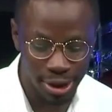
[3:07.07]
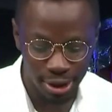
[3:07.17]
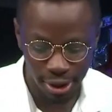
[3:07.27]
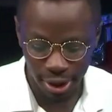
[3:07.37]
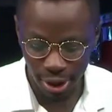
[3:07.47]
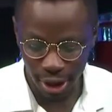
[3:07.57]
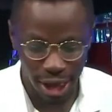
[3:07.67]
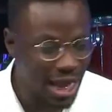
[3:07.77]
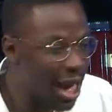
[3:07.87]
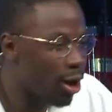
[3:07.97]
And,
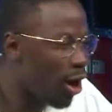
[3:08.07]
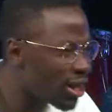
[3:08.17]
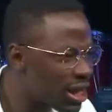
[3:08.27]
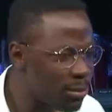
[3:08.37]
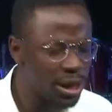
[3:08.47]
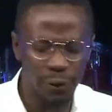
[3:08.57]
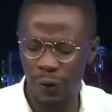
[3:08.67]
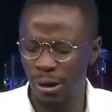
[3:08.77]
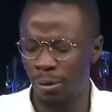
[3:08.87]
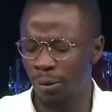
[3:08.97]
and that causes me to
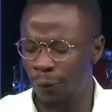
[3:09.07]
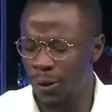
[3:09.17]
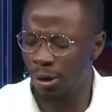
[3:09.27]
feel, feel